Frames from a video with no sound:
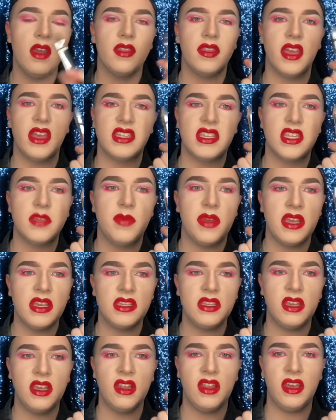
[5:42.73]
This is
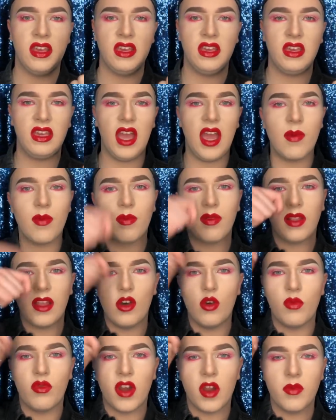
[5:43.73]
basically like a
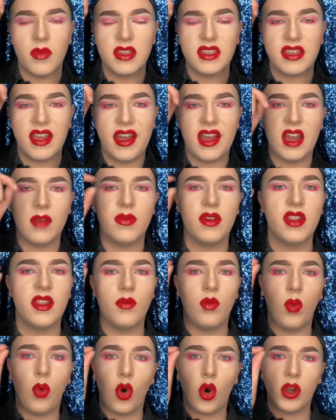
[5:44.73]
little brown mascara, but the
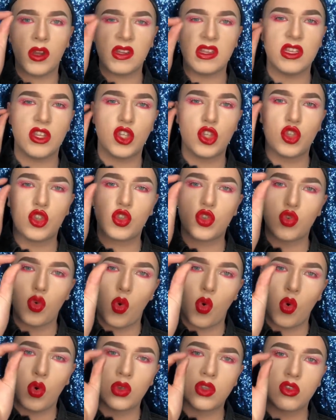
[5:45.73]
wand is
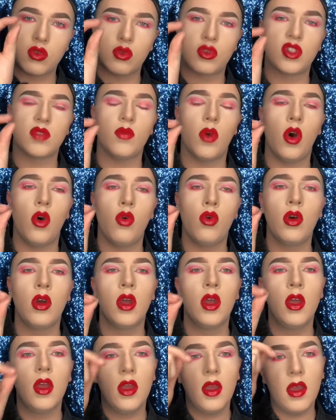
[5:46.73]
so small
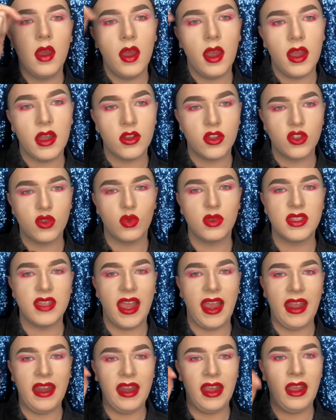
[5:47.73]
and so
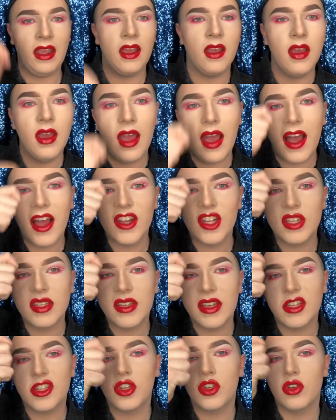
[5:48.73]
tiny. I just
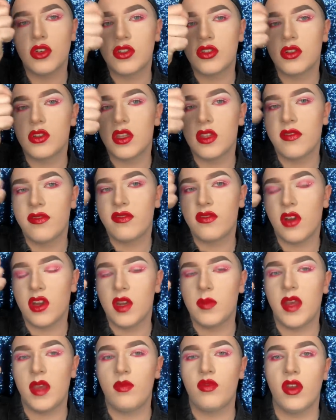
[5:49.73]
like to use it on the front
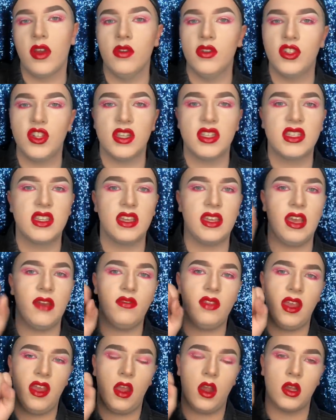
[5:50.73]
of my brows just to
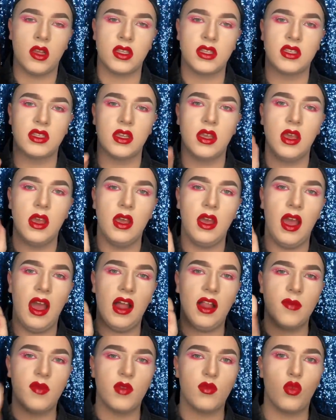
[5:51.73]
give the hairs
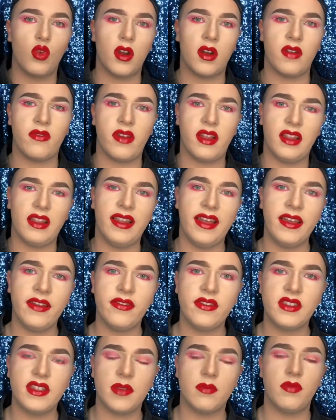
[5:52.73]
a little bit more of a
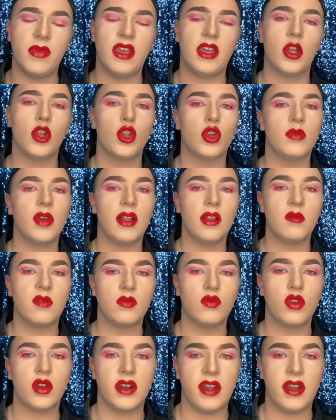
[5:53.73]
lift and make it look a little bit more